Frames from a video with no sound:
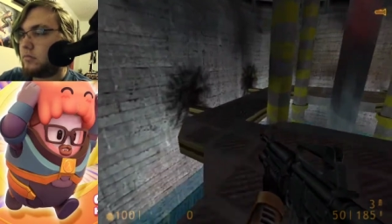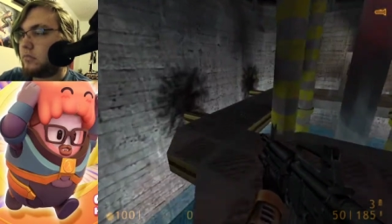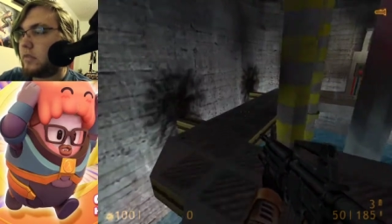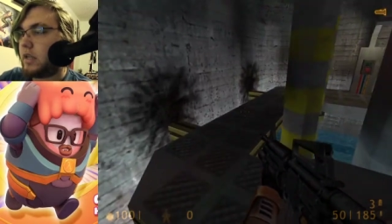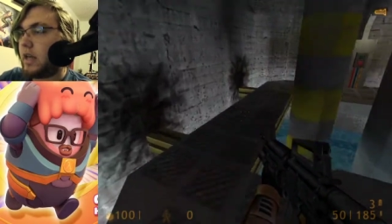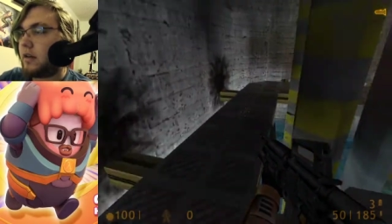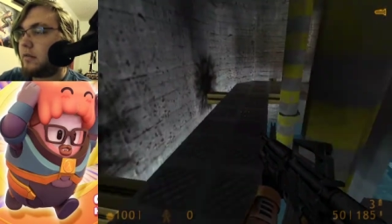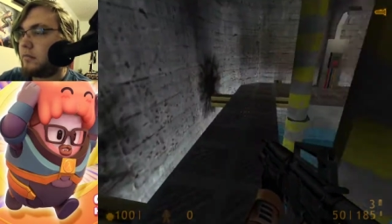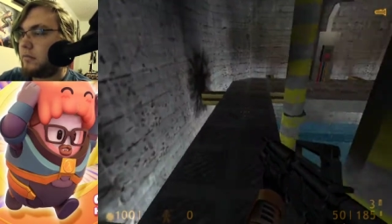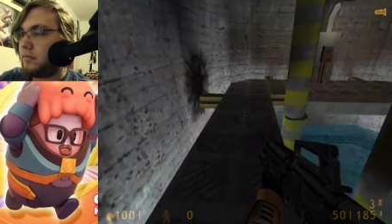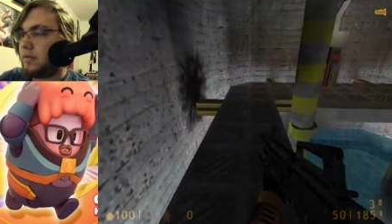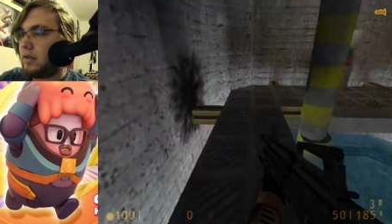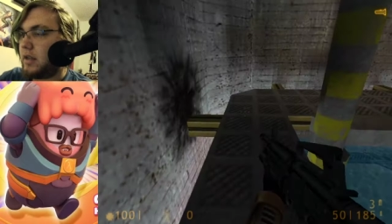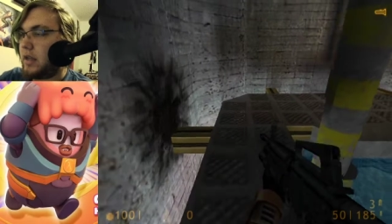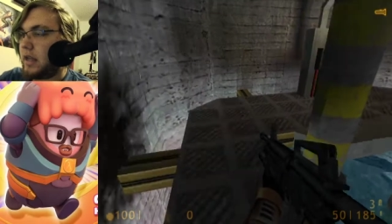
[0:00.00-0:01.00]
Yeah,
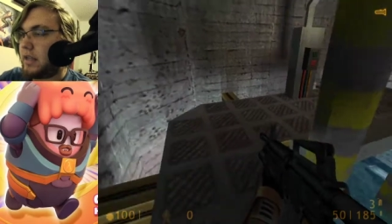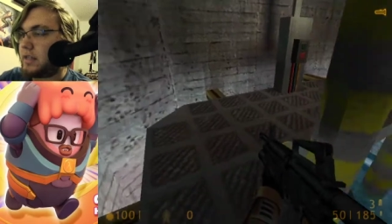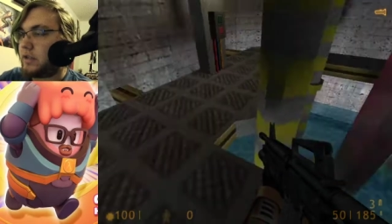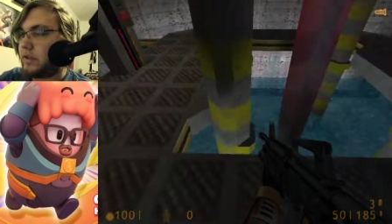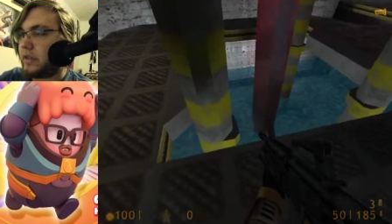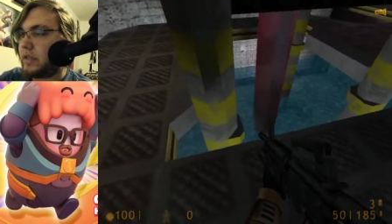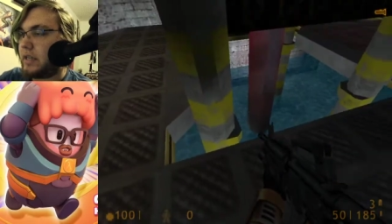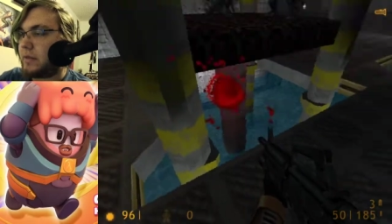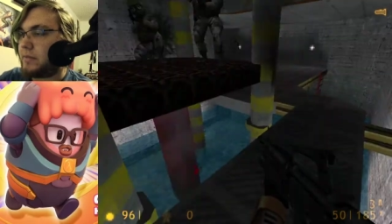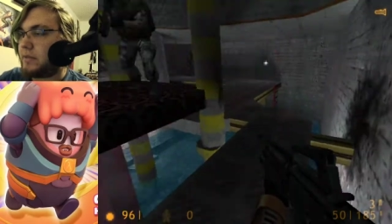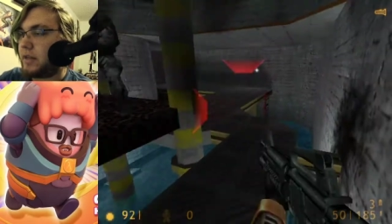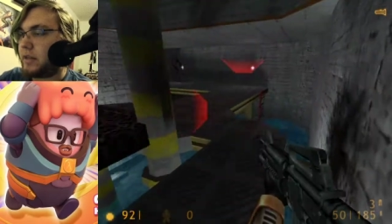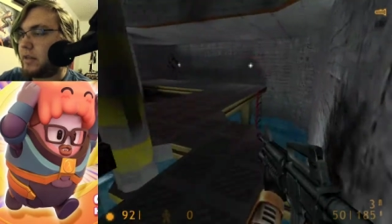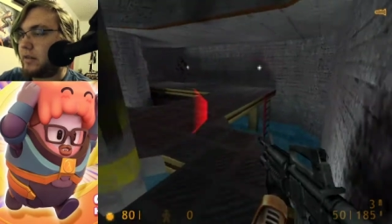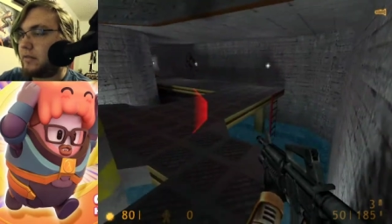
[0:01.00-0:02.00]
and so they can keep
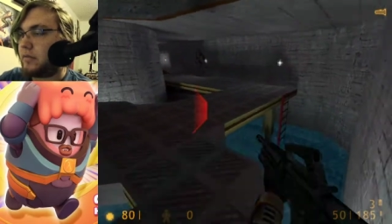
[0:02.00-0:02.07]
sucking Let's